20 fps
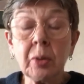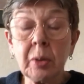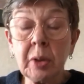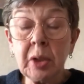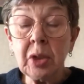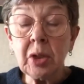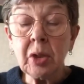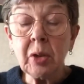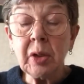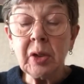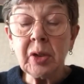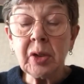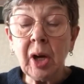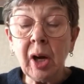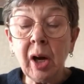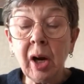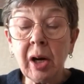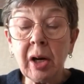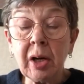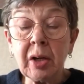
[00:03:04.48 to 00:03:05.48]
go into his
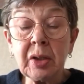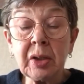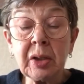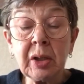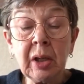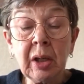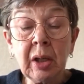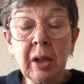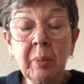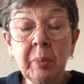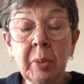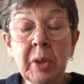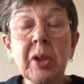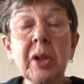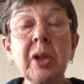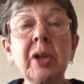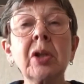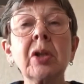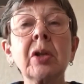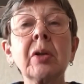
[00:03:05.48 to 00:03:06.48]
heart, but
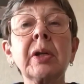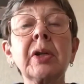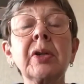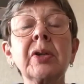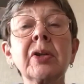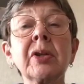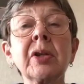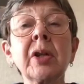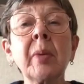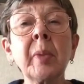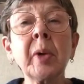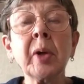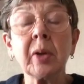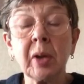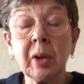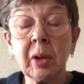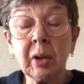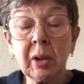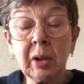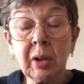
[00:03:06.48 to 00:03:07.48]
into his
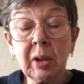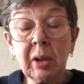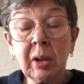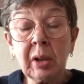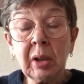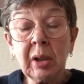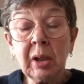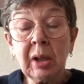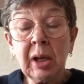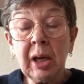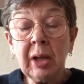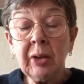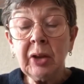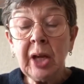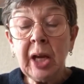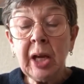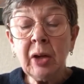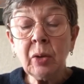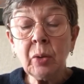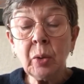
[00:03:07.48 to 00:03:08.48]
stomach, and
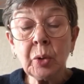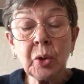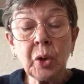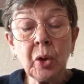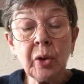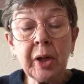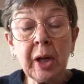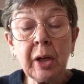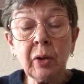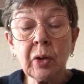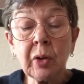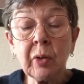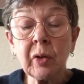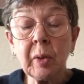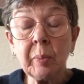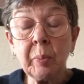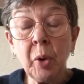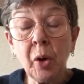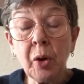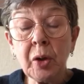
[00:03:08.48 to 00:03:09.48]
then goes on out of
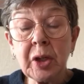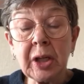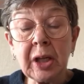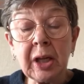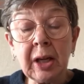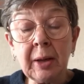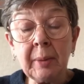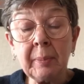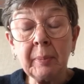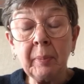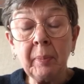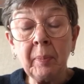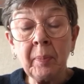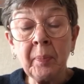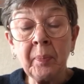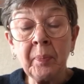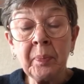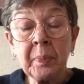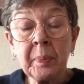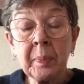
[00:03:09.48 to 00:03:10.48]
the body."
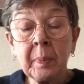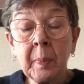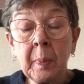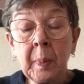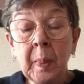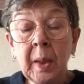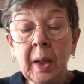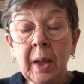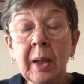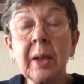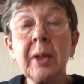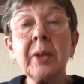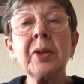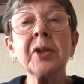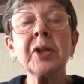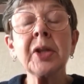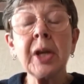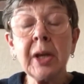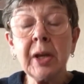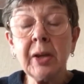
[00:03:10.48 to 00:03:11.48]
In
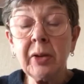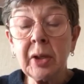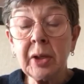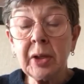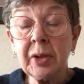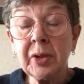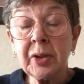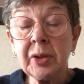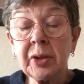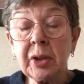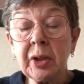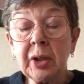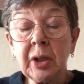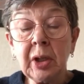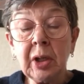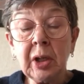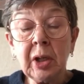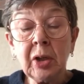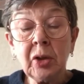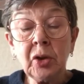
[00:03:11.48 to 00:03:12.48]
saying this,
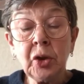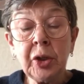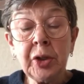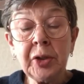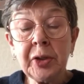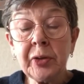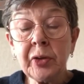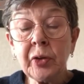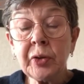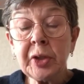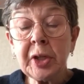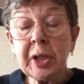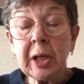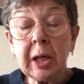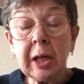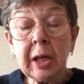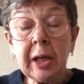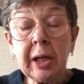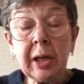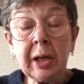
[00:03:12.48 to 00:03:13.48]
Jesus
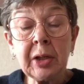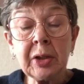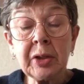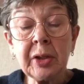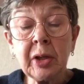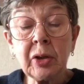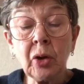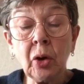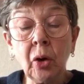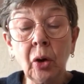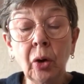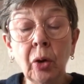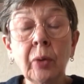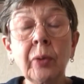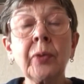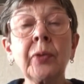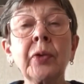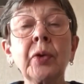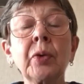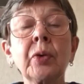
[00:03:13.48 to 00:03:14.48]
declared that all
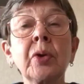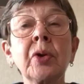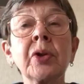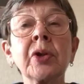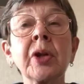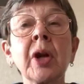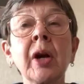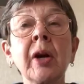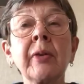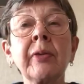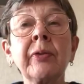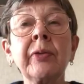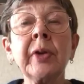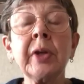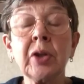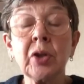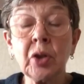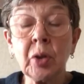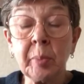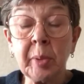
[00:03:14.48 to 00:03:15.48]
foods are
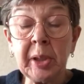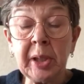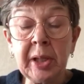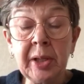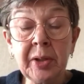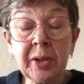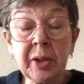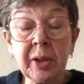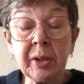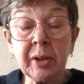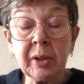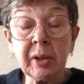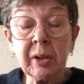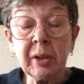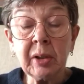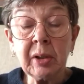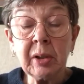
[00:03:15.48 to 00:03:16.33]
fit to be eaten.